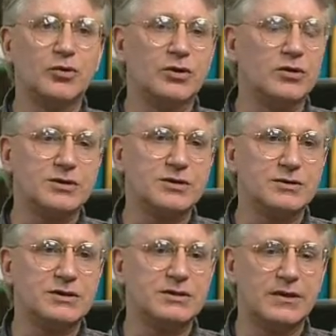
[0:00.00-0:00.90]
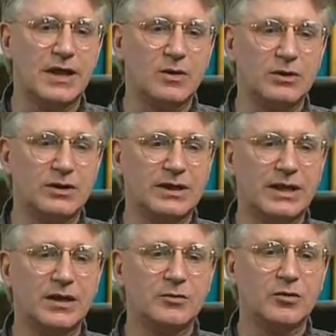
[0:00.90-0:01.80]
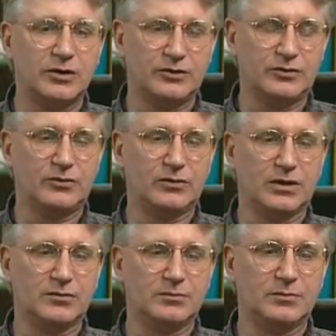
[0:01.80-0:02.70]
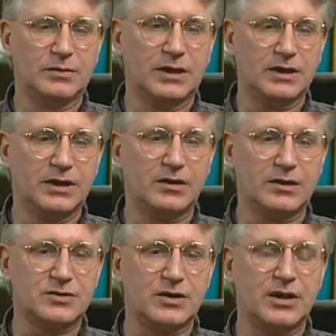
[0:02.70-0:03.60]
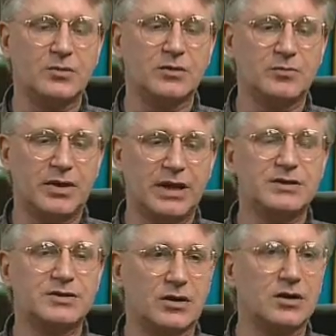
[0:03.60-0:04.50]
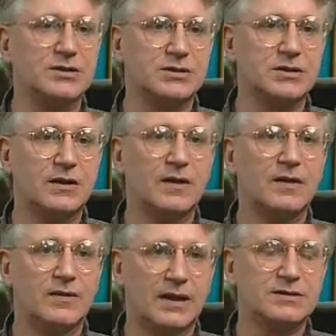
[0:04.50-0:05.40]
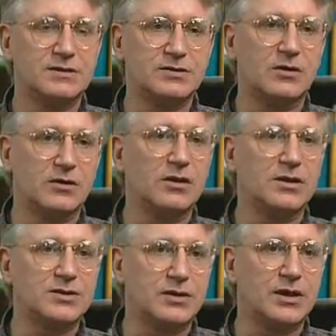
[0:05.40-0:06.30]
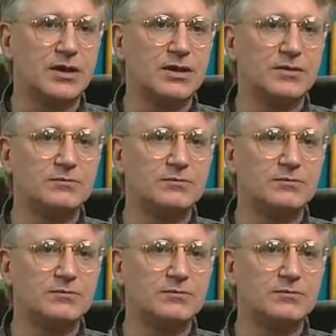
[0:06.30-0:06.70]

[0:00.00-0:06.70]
precursors that would indicate I'm going to get a cluster headache. When the pain starts, that's the start of the cluster headache.